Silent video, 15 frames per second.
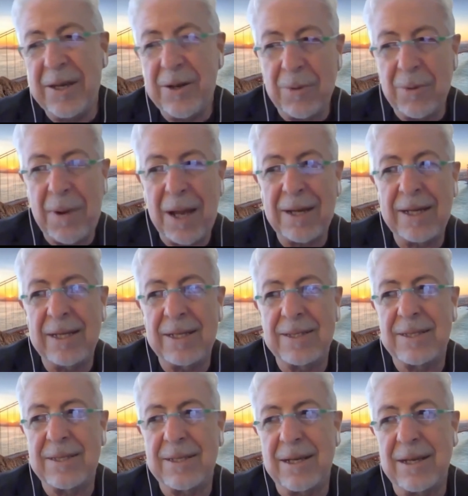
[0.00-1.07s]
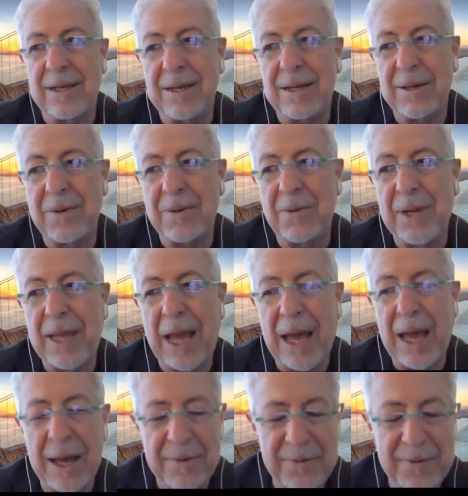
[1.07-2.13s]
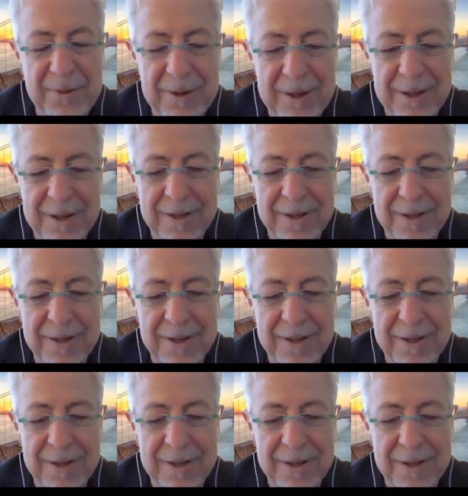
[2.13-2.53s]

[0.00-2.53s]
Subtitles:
in robotics, we have